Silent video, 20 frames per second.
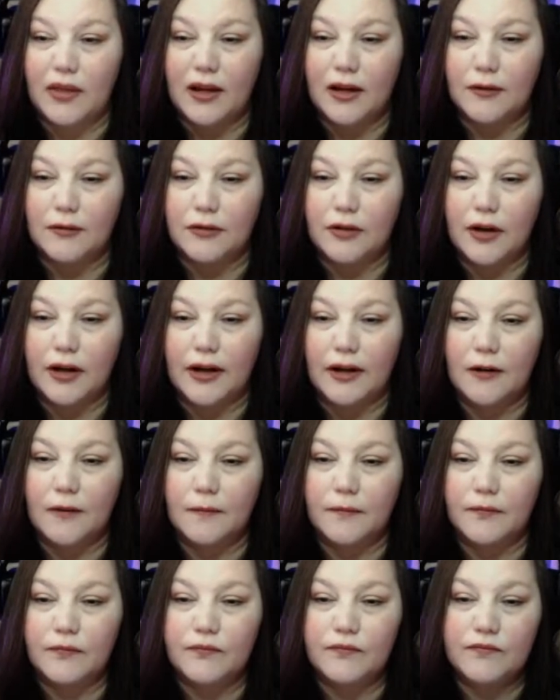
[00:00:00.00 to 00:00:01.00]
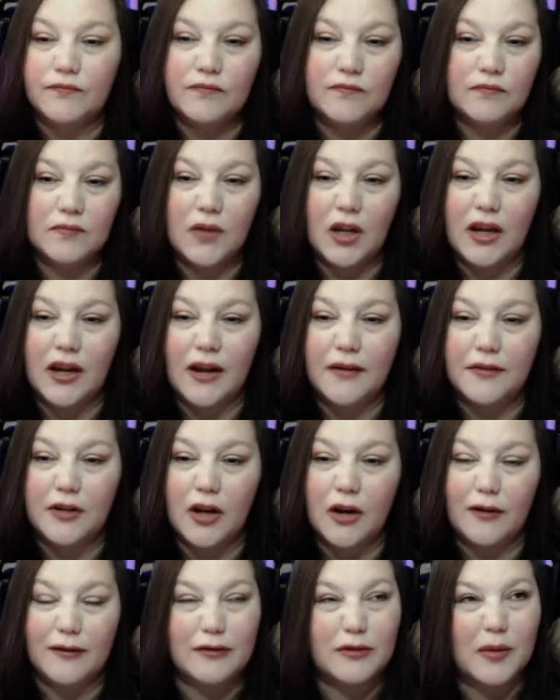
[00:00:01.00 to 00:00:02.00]
one there for now. You never
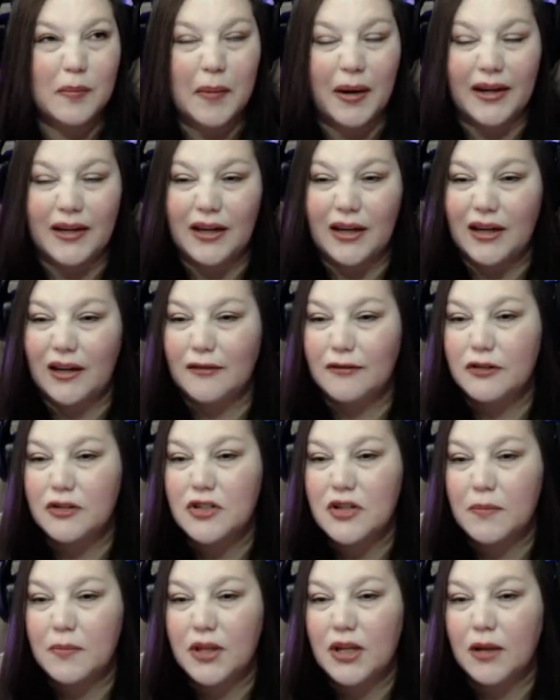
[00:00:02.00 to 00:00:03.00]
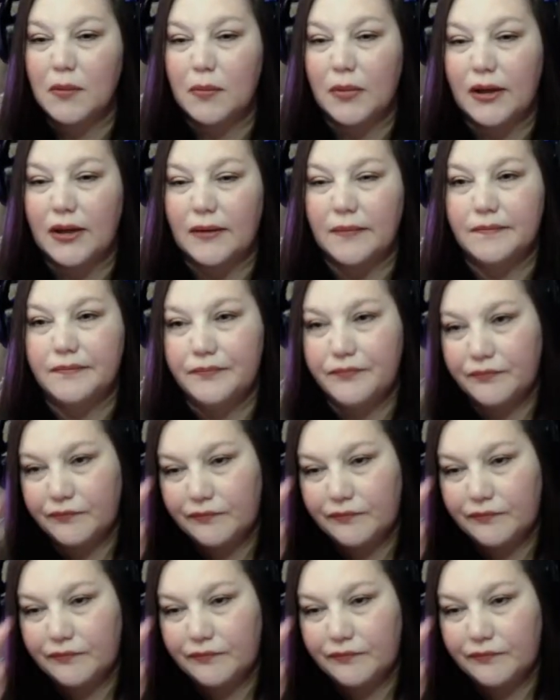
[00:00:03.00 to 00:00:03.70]
know if we might need it for something, but